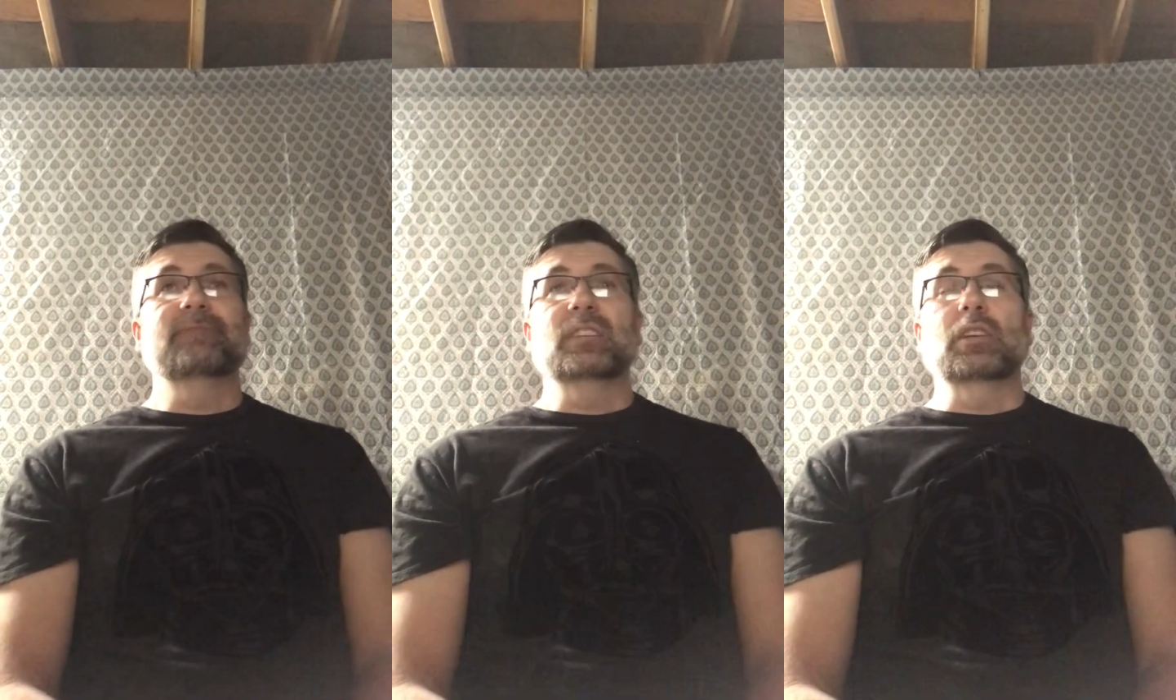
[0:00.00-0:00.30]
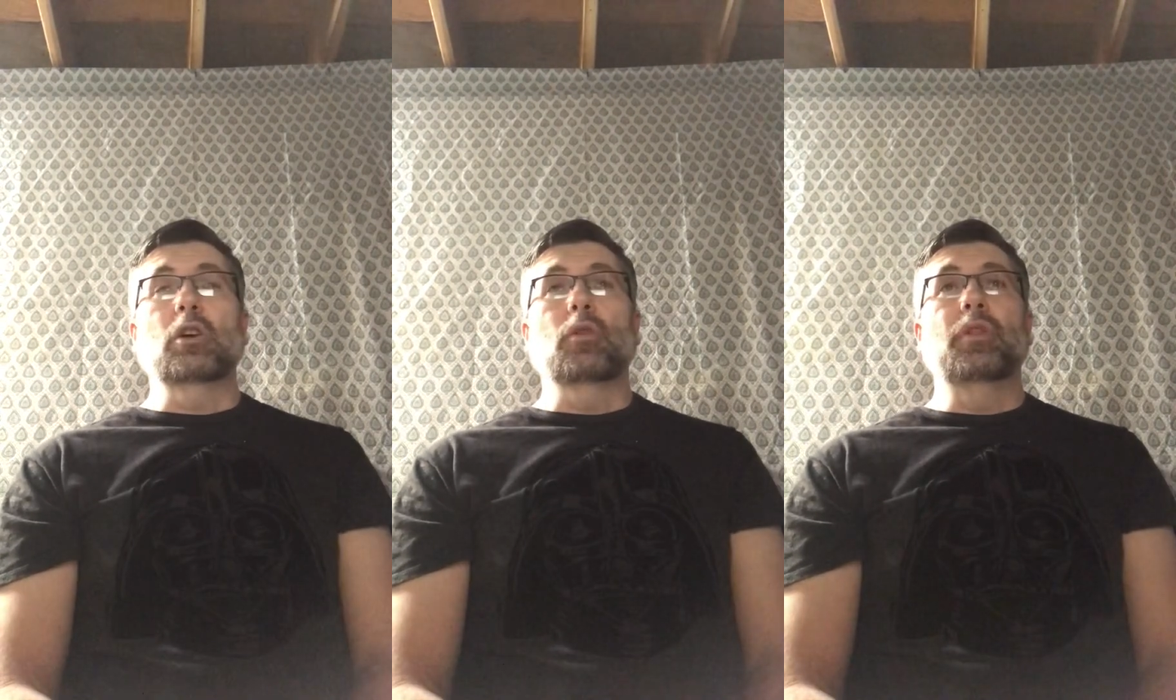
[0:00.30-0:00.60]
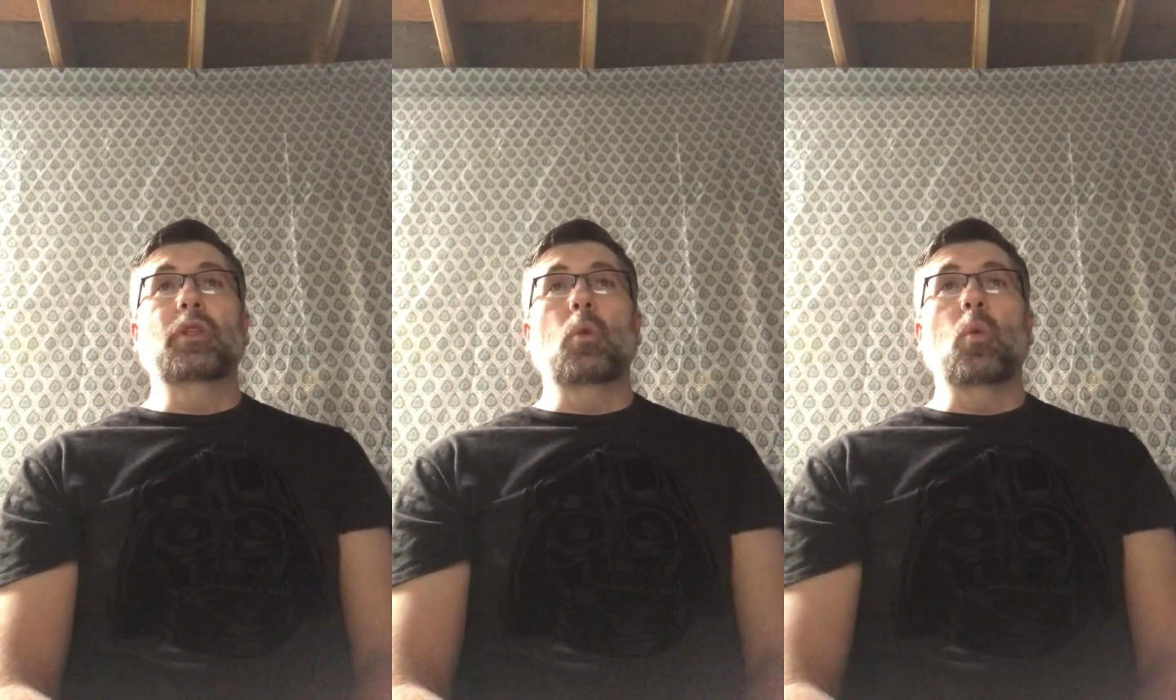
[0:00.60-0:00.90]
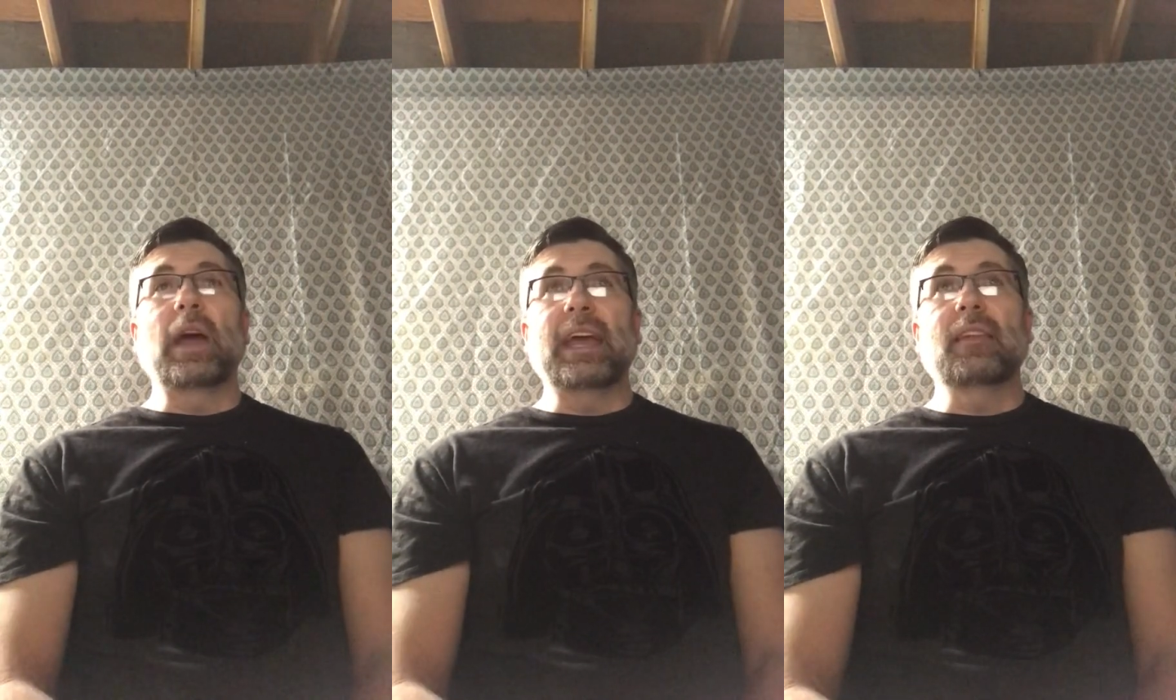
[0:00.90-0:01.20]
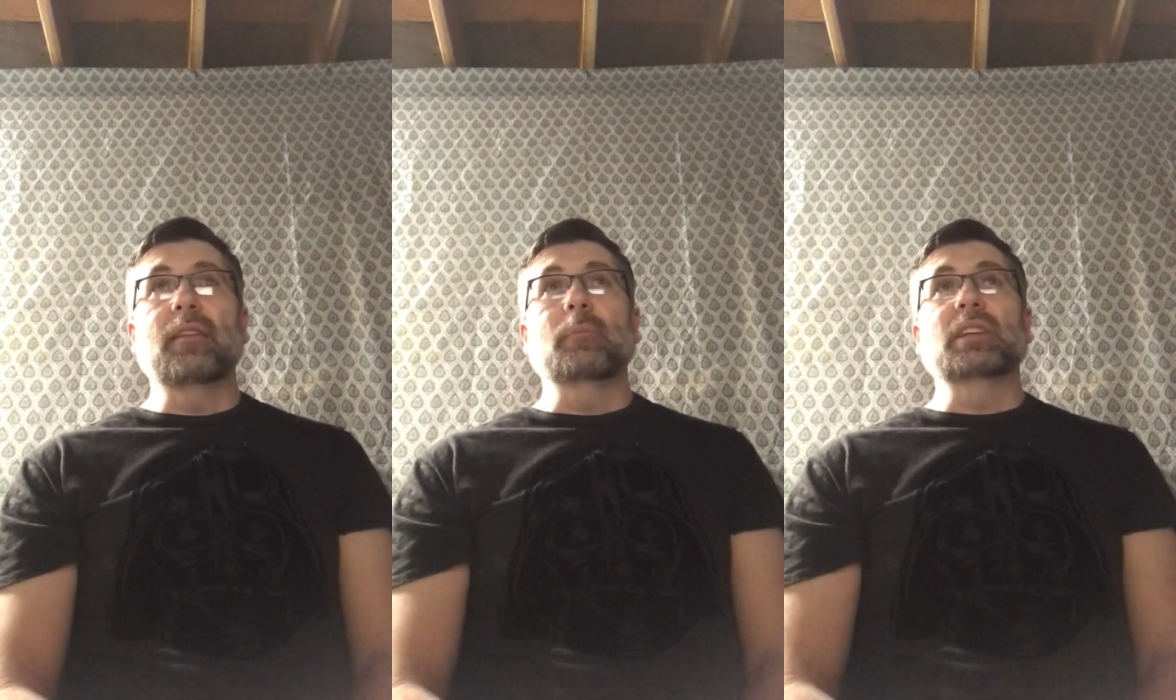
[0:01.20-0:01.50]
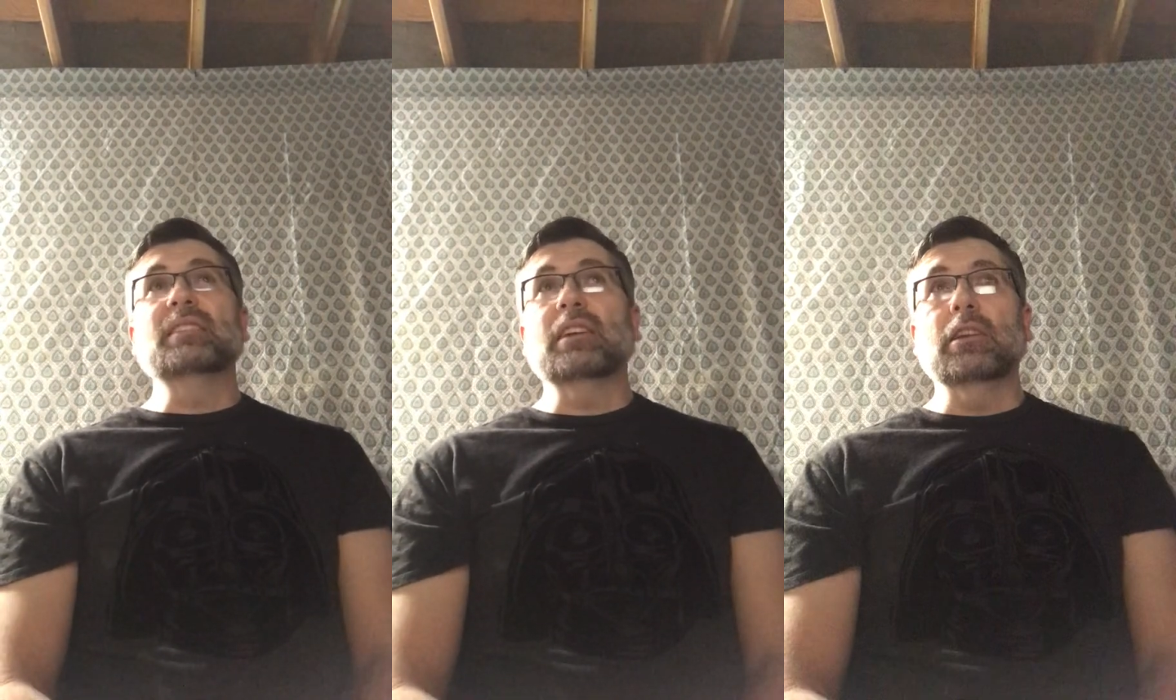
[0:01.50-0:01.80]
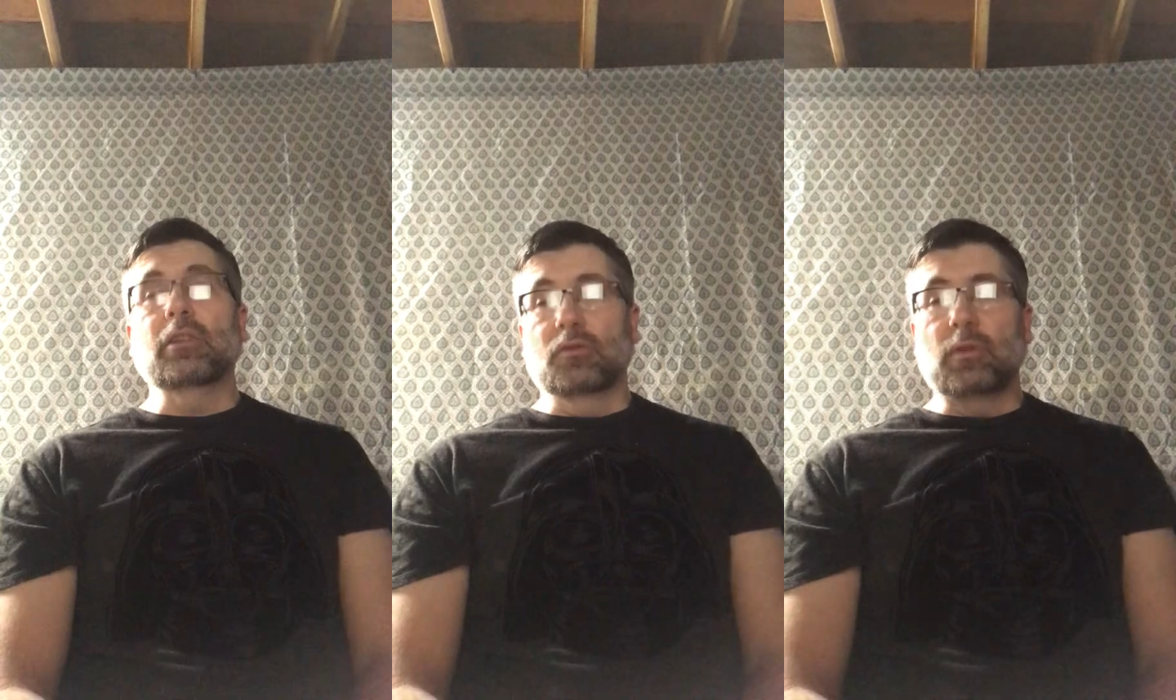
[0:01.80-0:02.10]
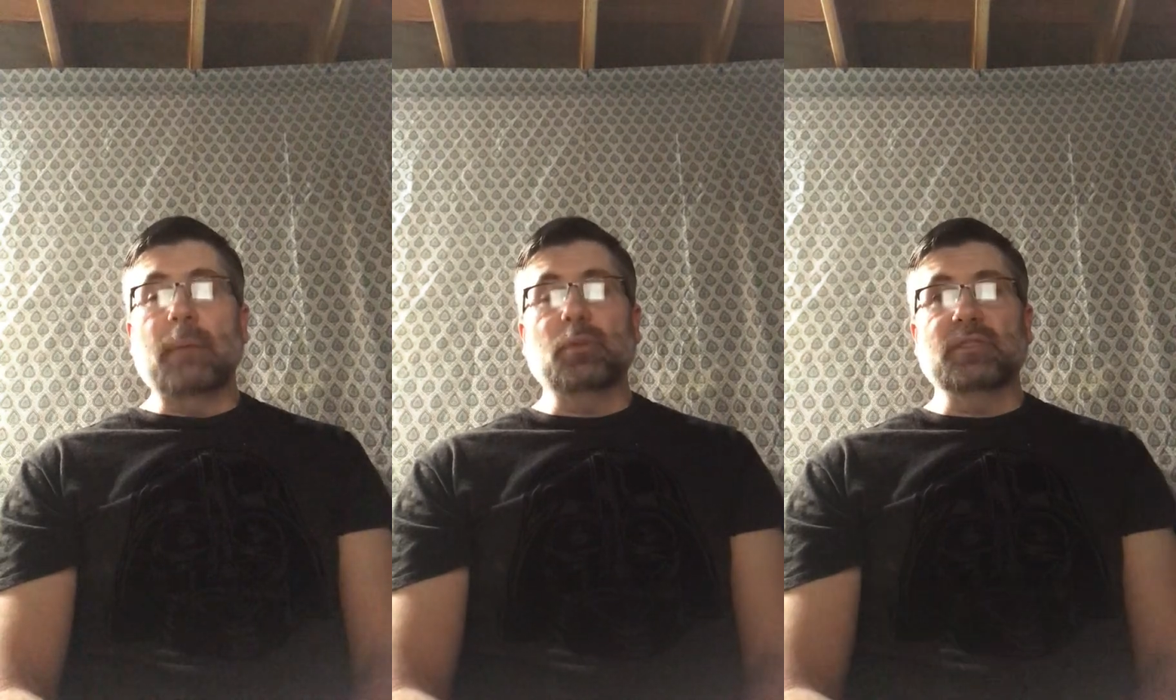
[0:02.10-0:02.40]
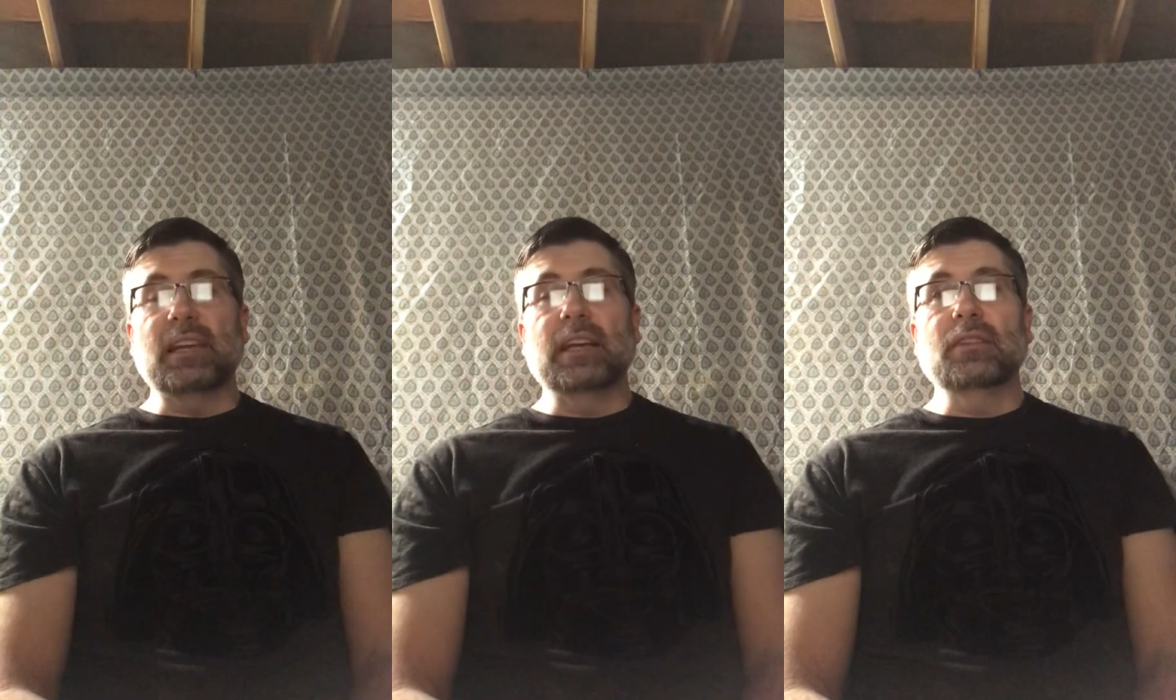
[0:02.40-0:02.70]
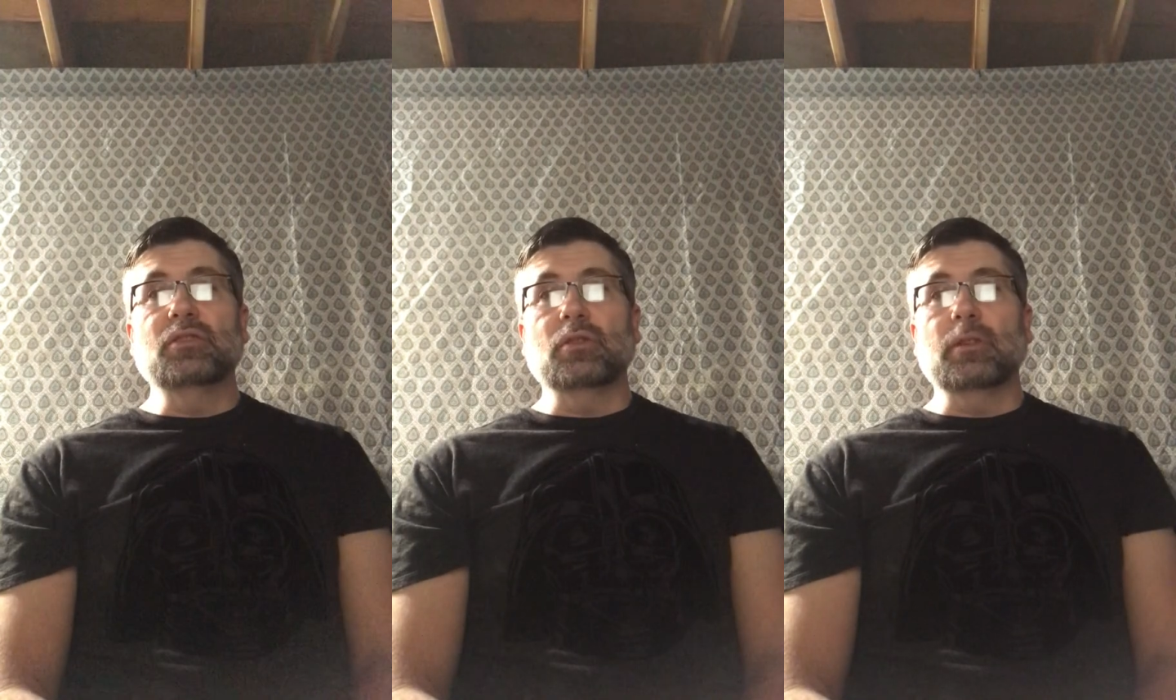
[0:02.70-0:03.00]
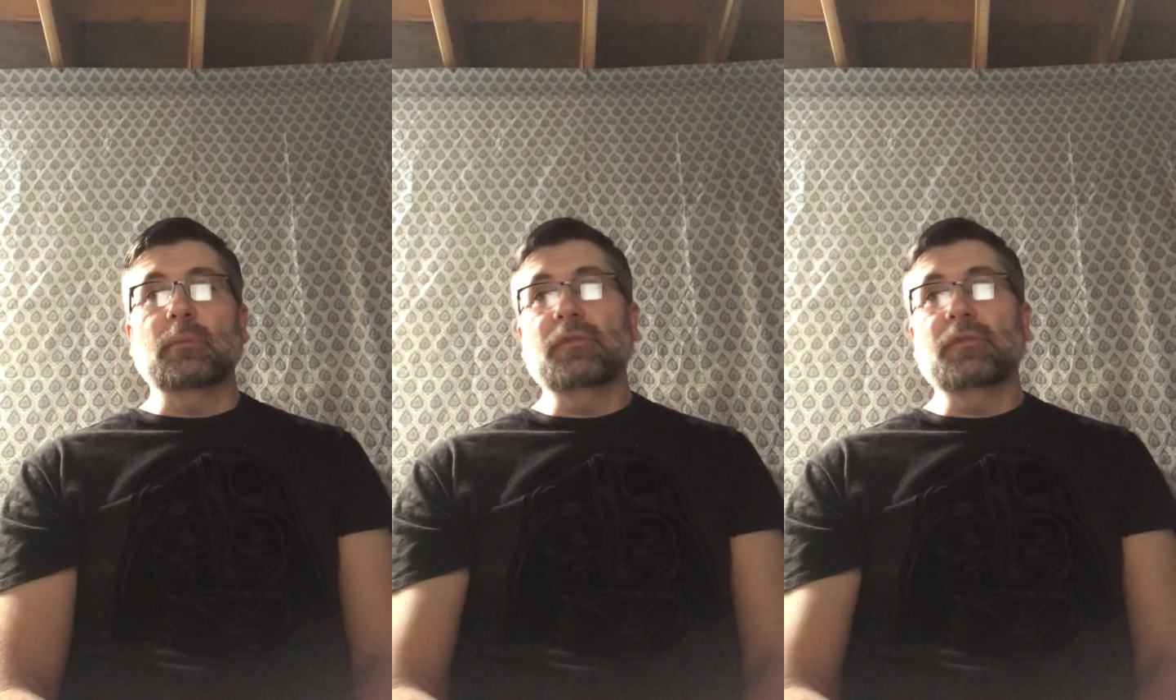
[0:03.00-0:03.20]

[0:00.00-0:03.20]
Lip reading: the way the material's represented to him.